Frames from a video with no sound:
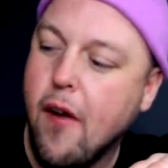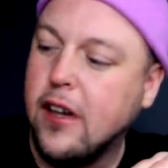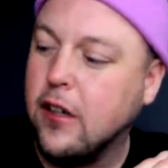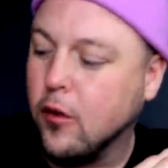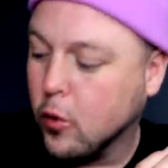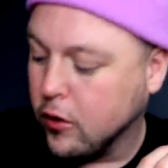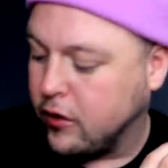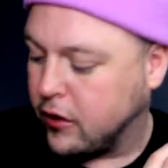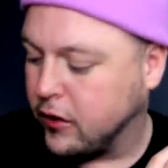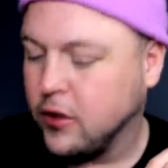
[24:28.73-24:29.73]
even
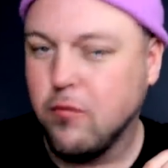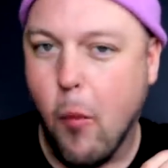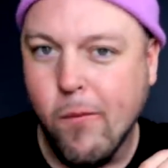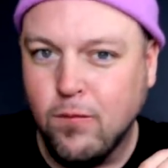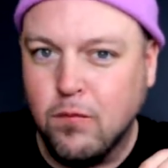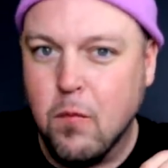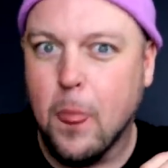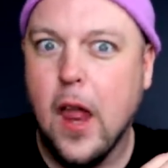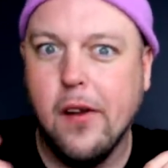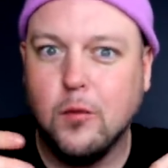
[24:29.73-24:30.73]
worse is
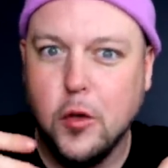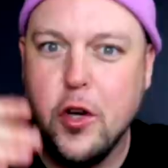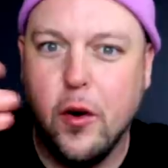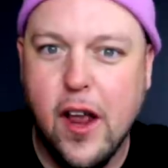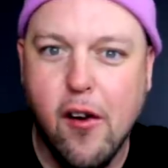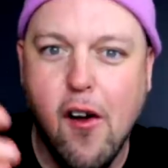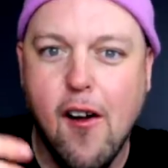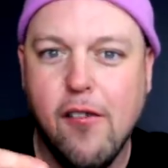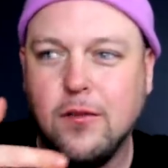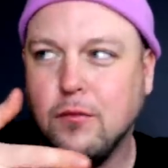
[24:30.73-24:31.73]
when you get
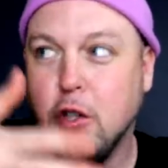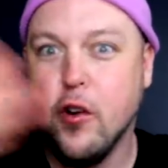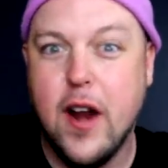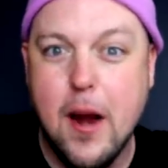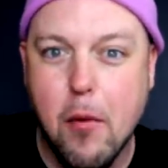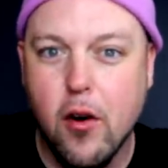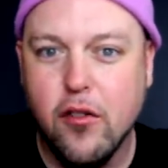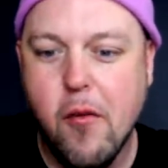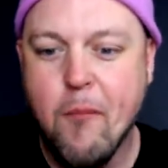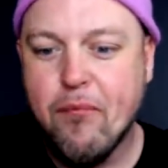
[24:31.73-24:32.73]
off, your
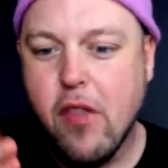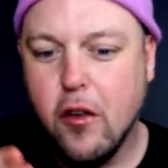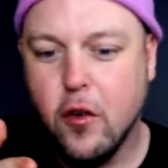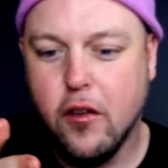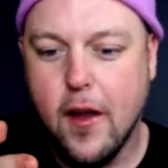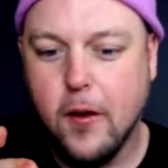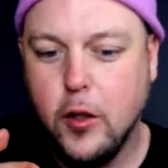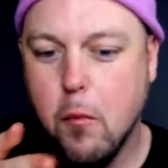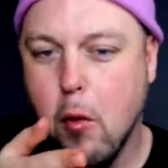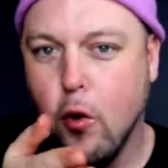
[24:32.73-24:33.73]
neighbors, so it's like
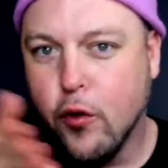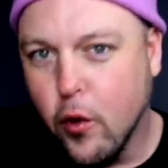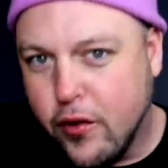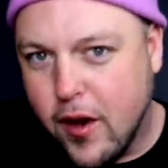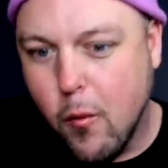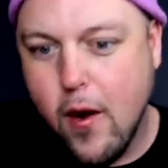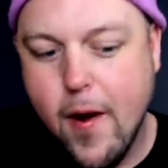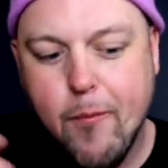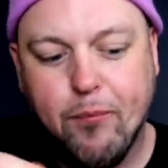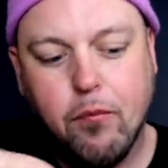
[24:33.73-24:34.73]
you both go the same way
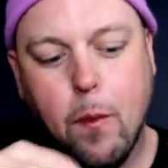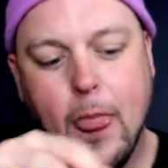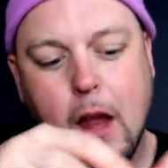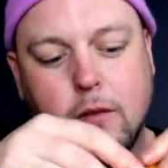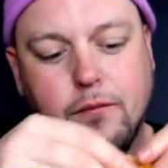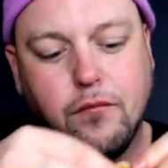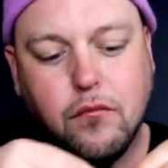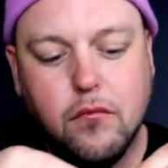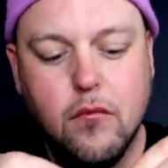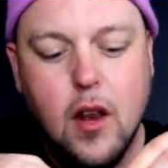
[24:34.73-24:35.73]

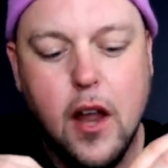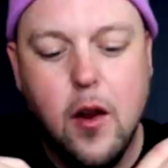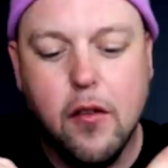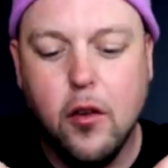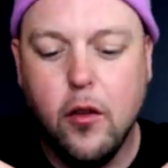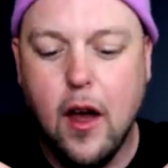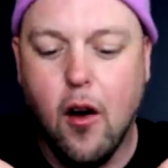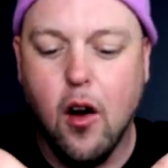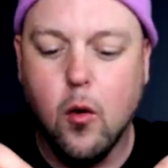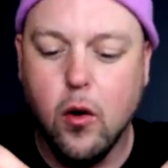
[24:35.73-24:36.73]
and you have to do that
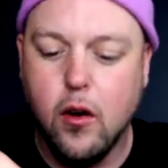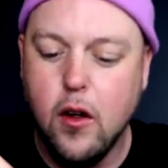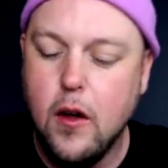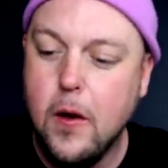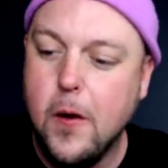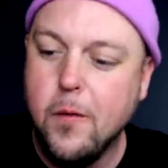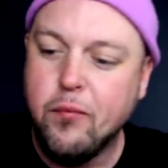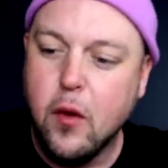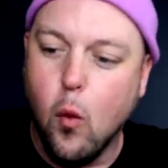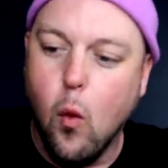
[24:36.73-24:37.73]
awkward
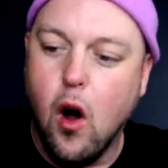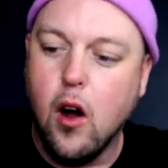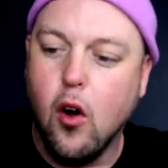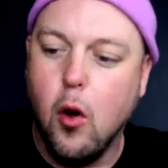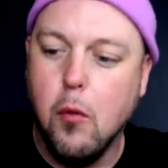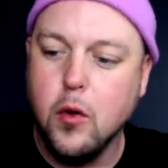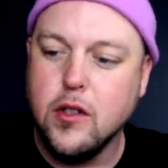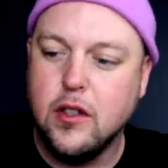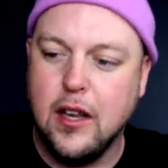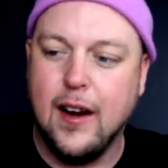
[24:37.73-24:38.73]
walk
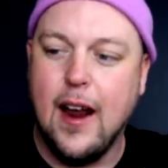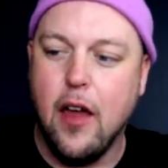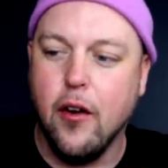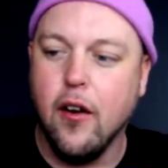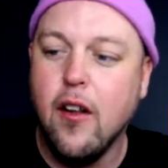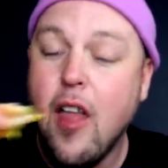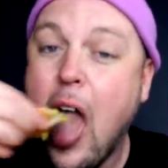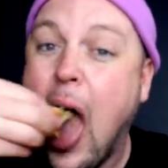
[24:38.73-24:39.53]
almost together